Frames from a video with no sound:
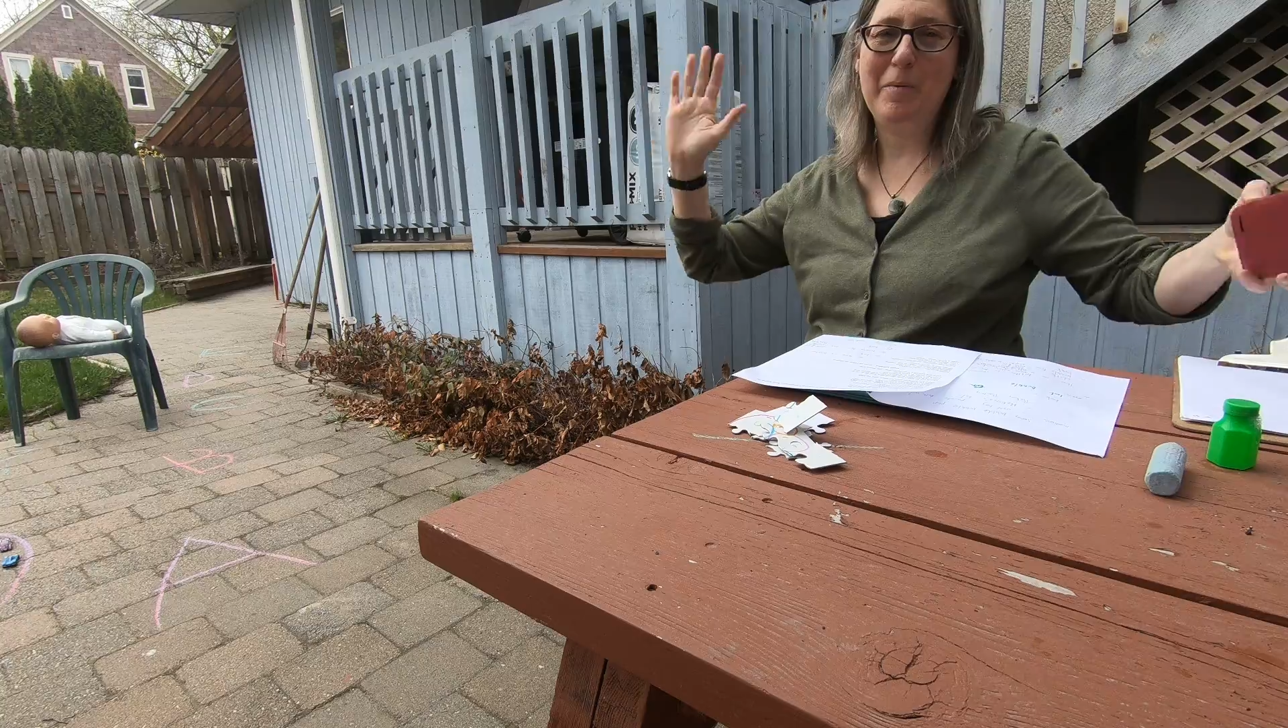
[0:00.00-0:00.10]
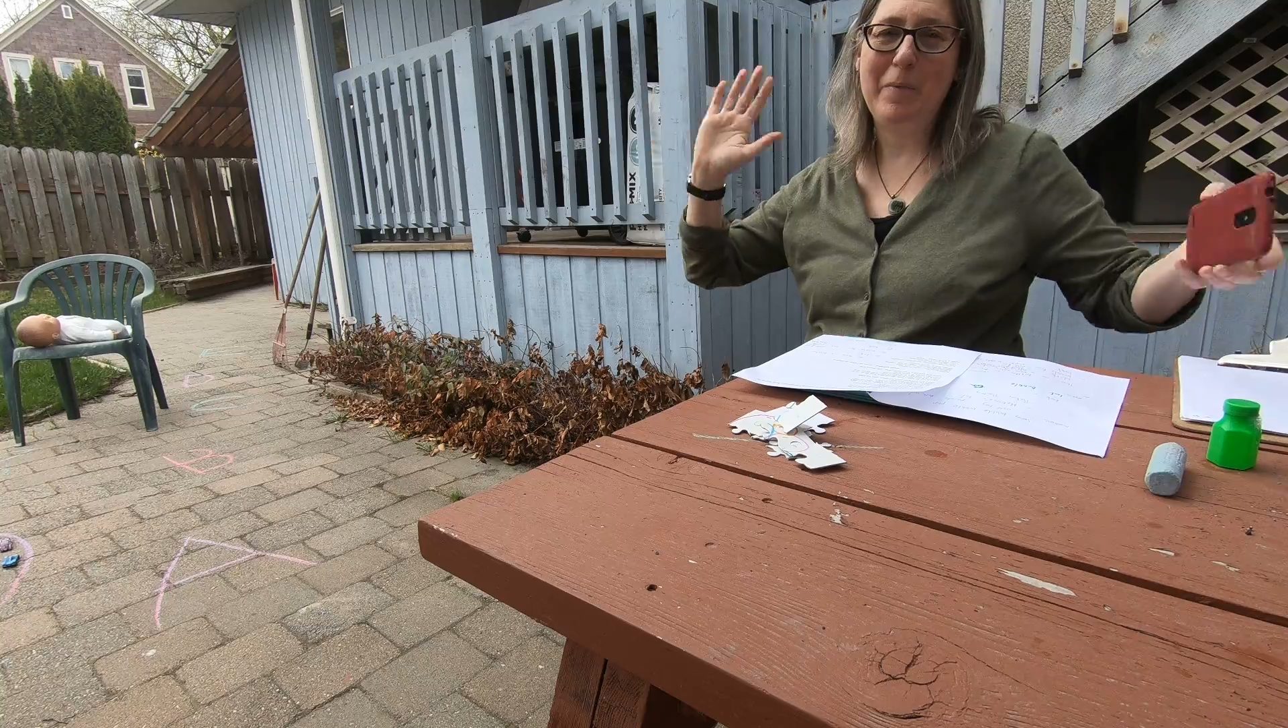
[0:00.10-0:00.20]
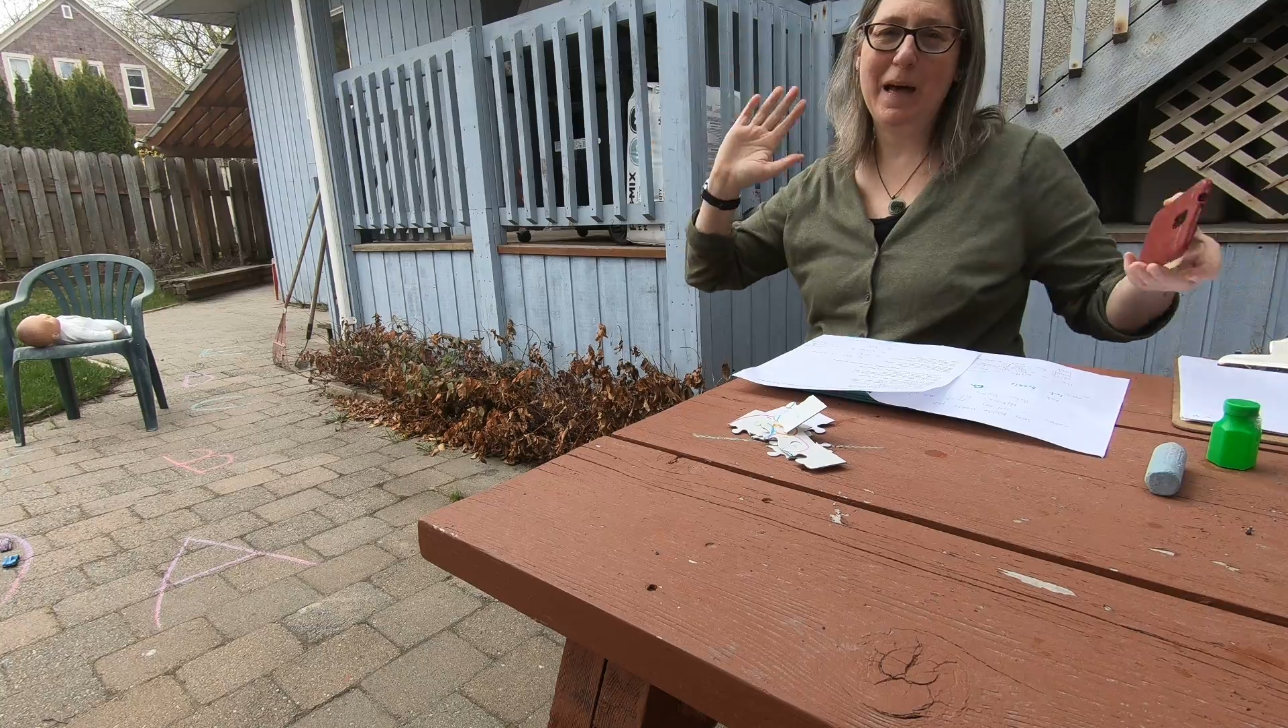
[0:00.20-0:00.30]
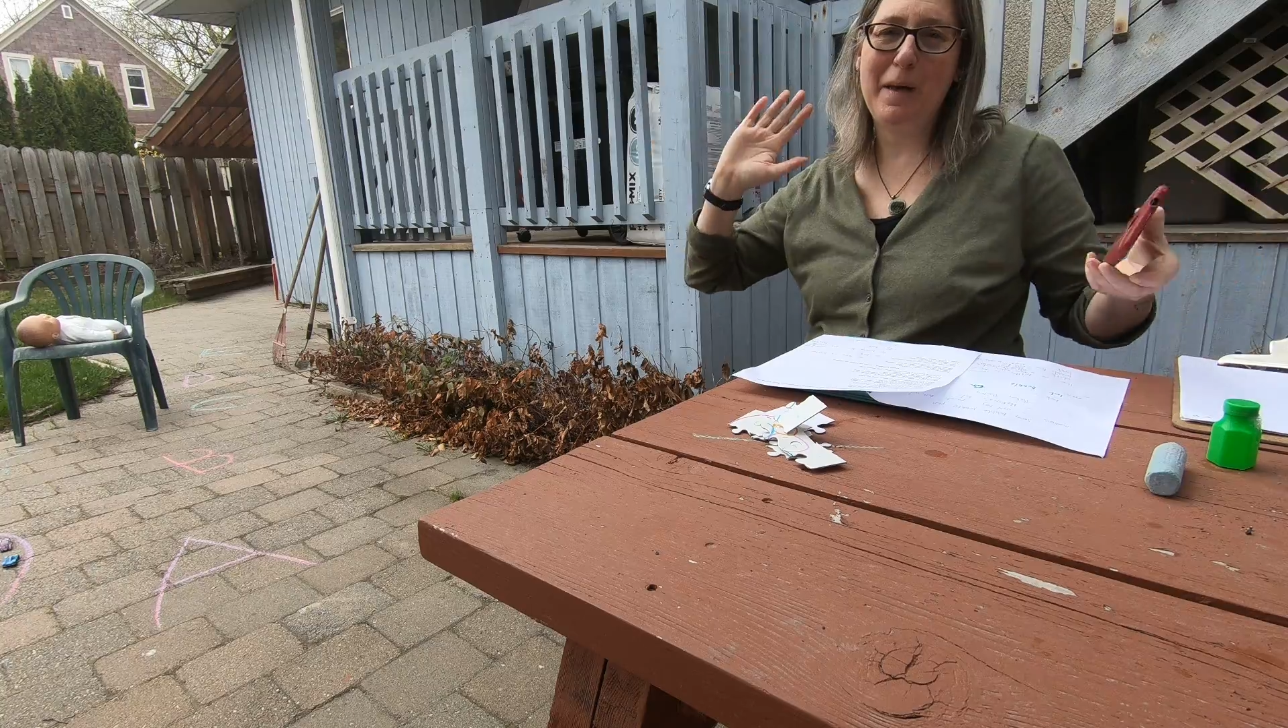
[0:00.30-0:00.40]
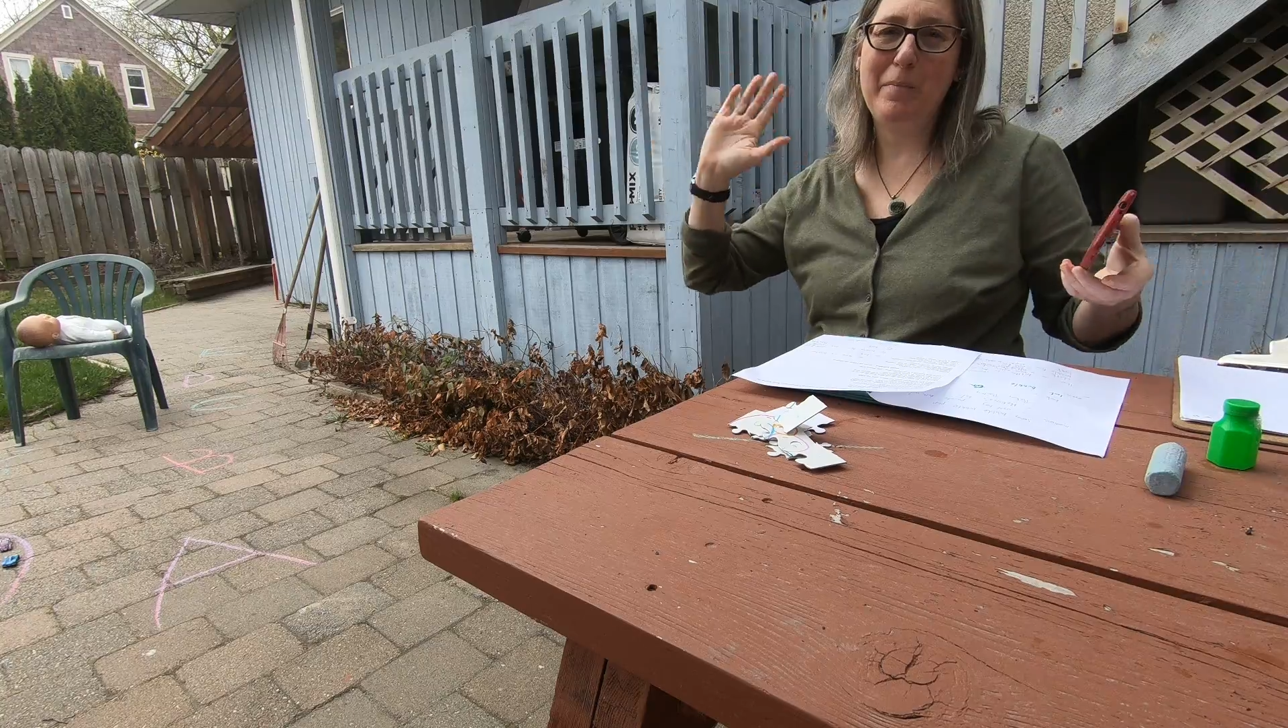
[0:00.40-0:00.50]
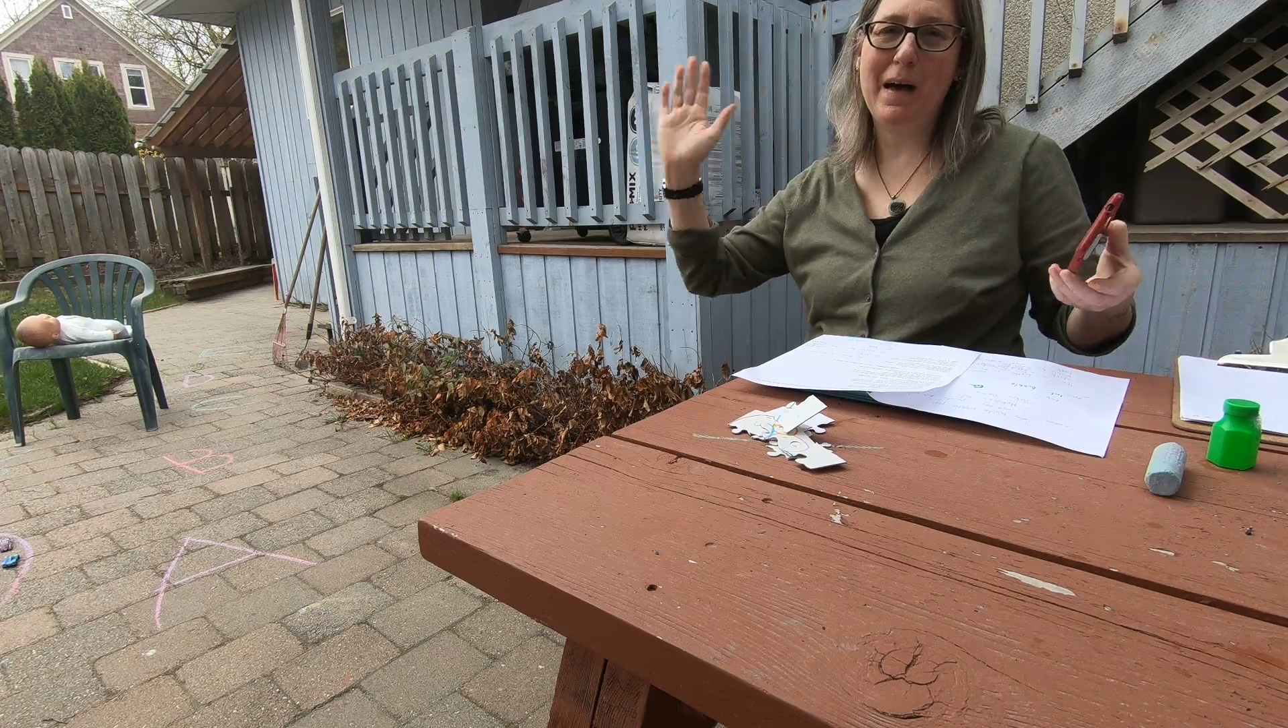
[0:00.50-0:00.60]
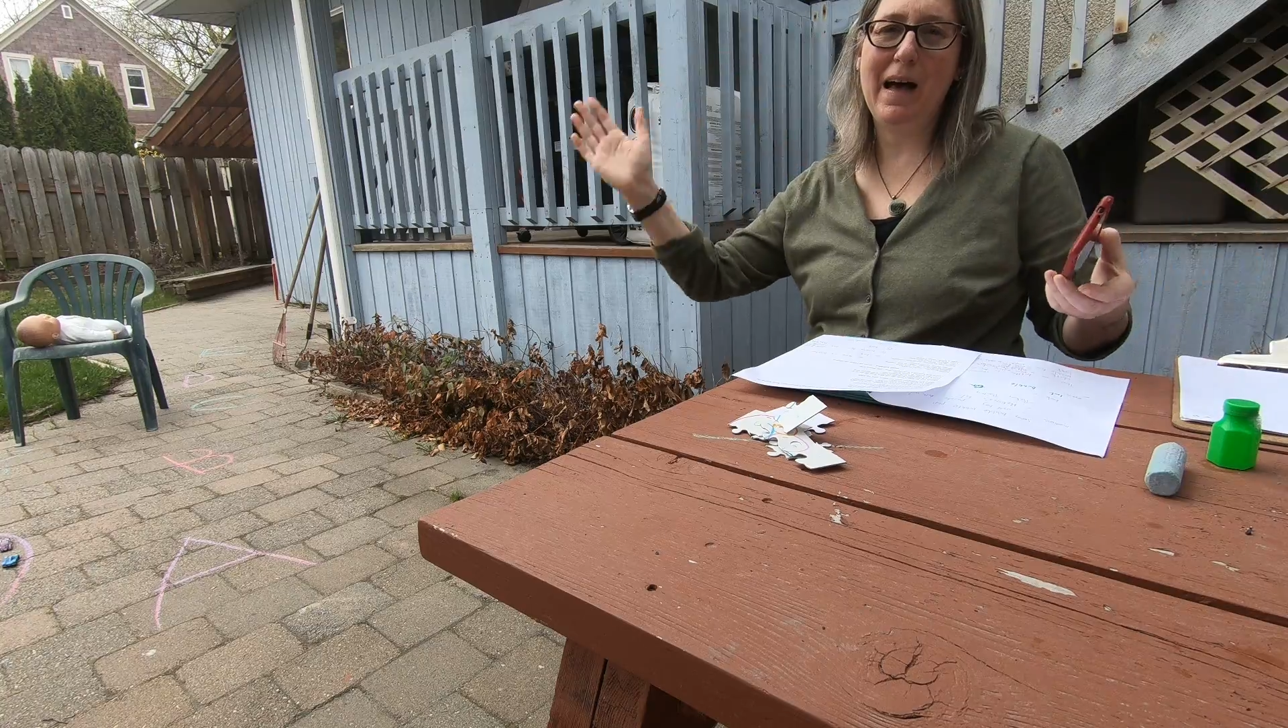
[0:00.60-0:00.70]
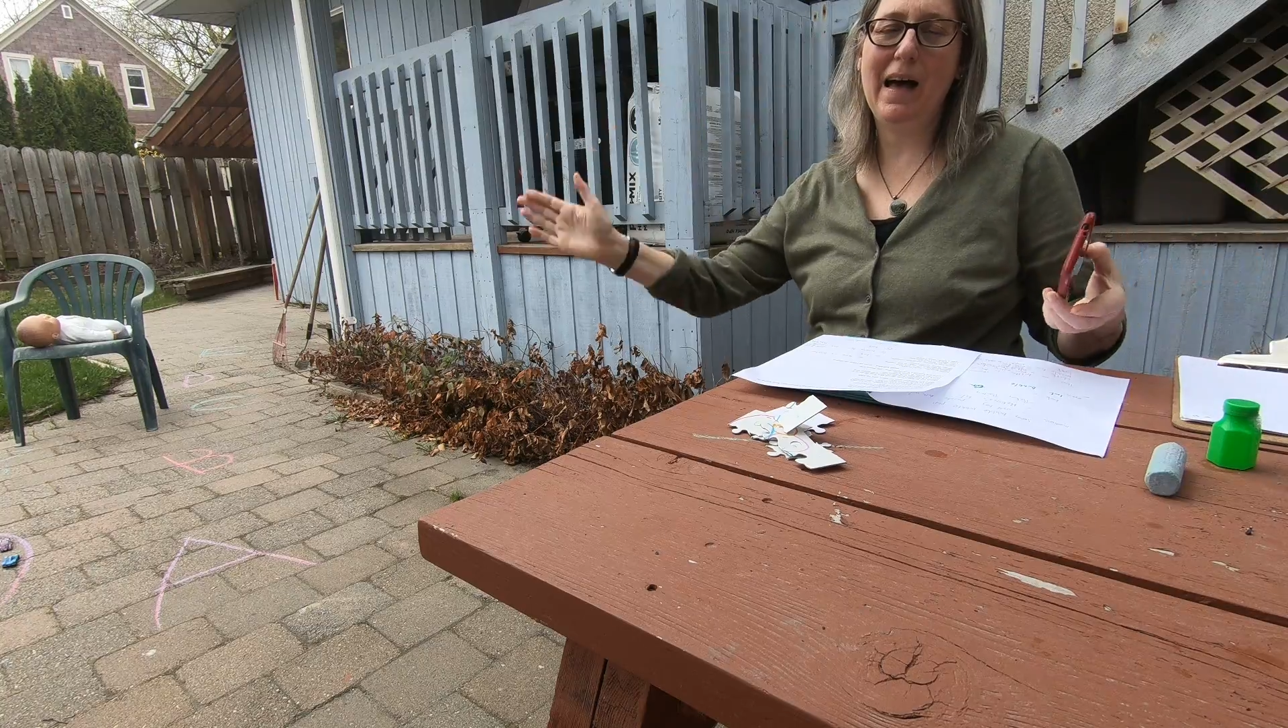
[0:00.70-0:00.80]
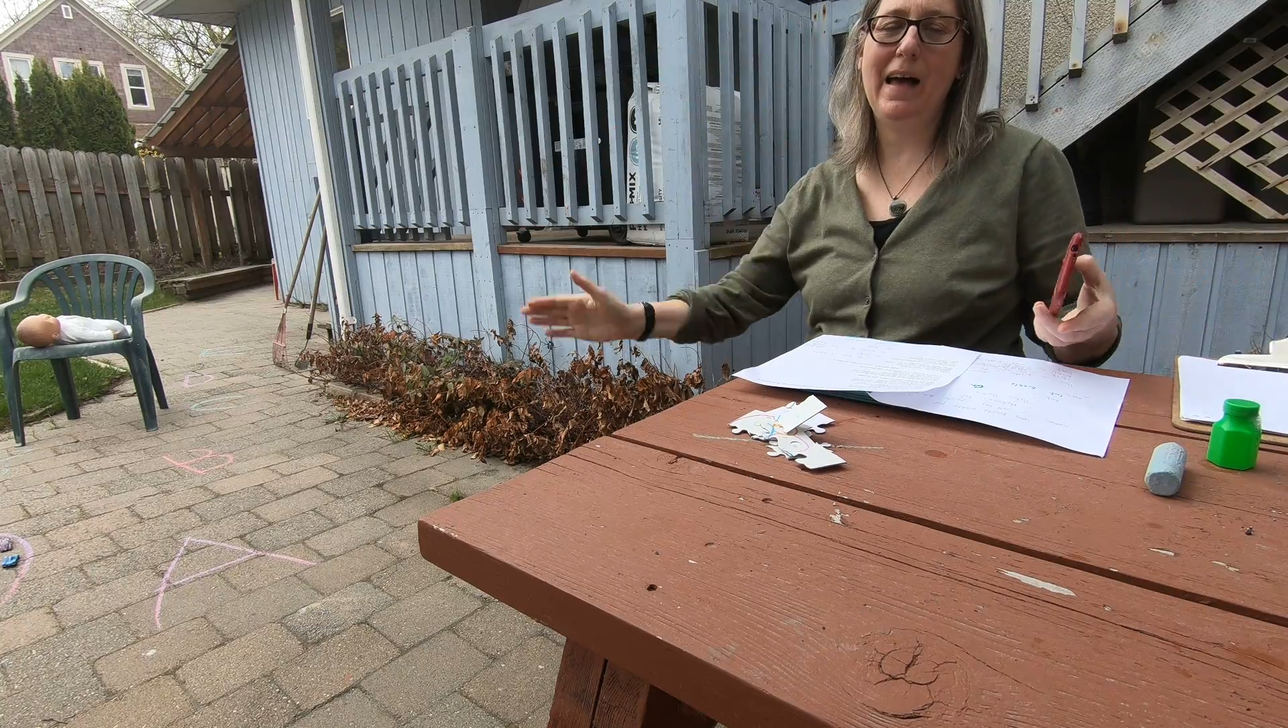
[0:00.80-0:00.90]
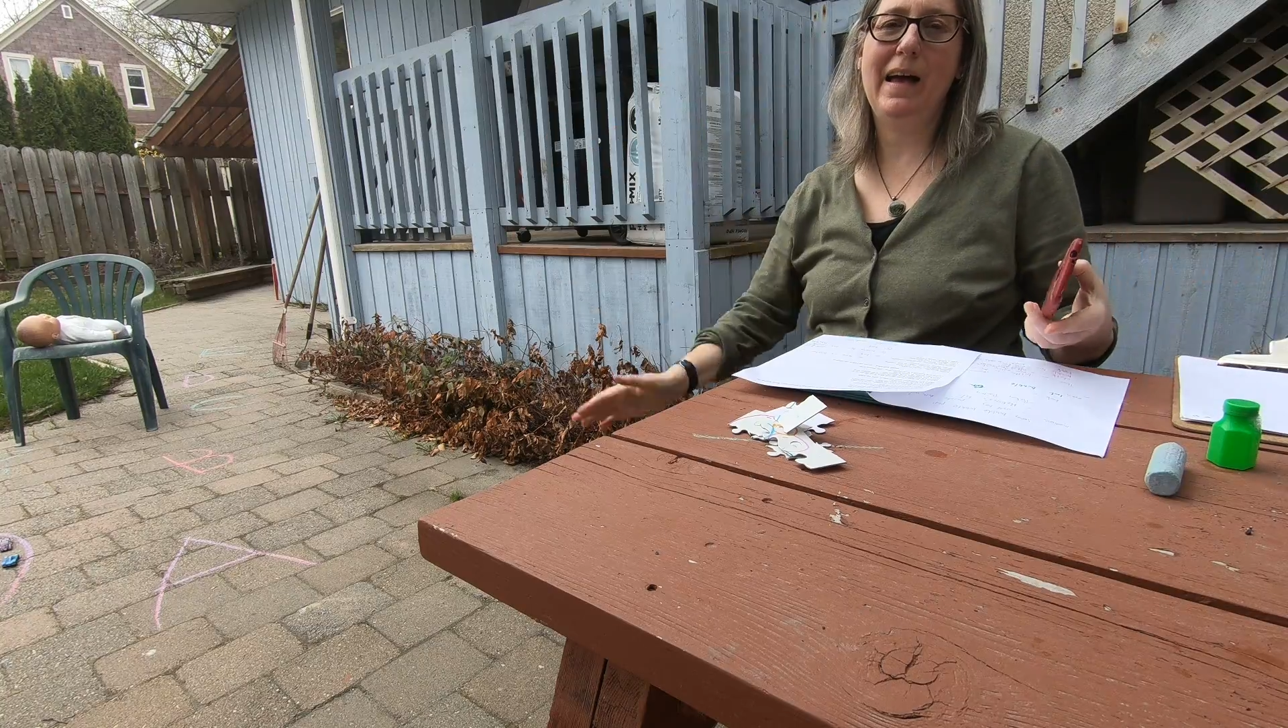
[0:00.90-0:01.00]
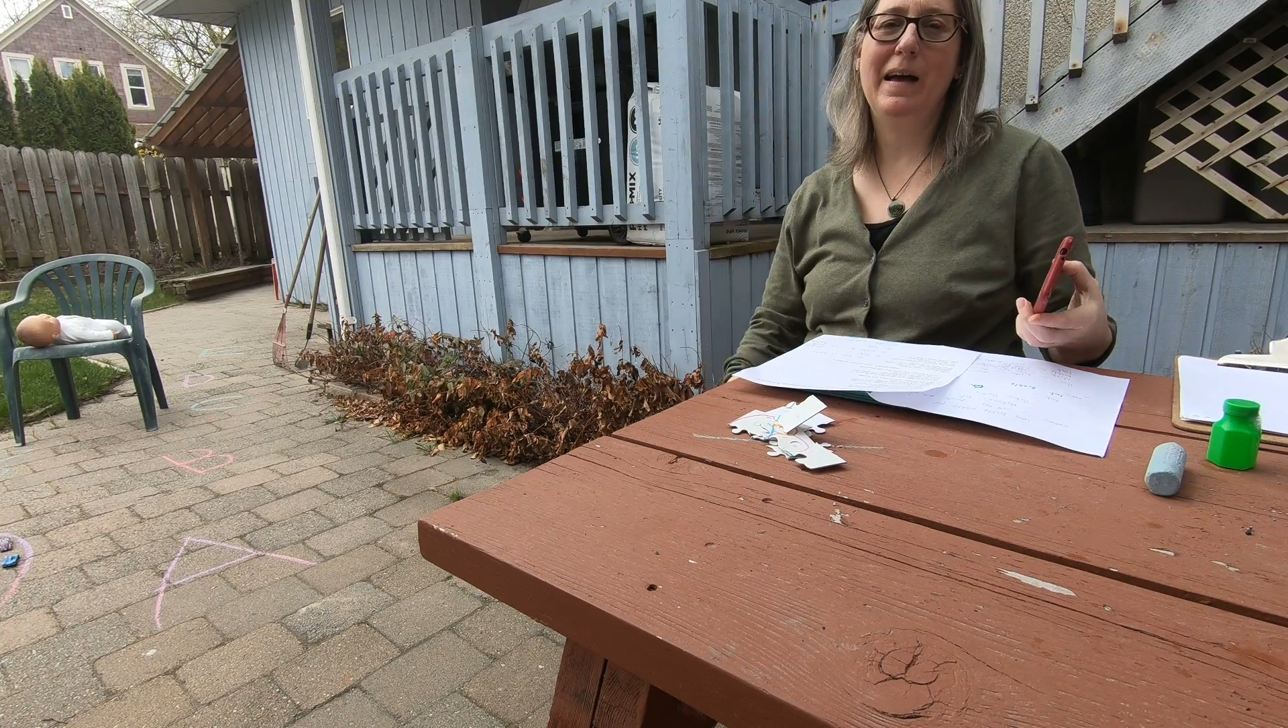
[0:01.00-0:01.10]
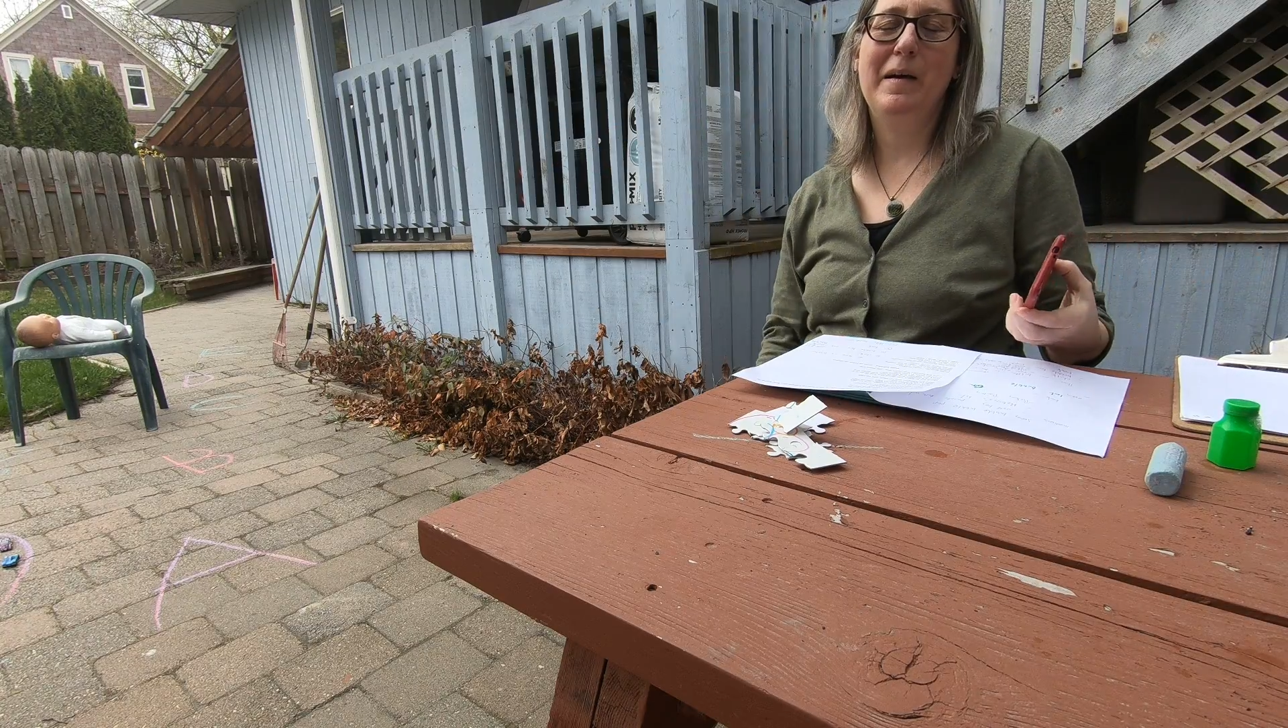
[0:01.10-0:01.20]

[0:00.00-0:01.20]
bye bye,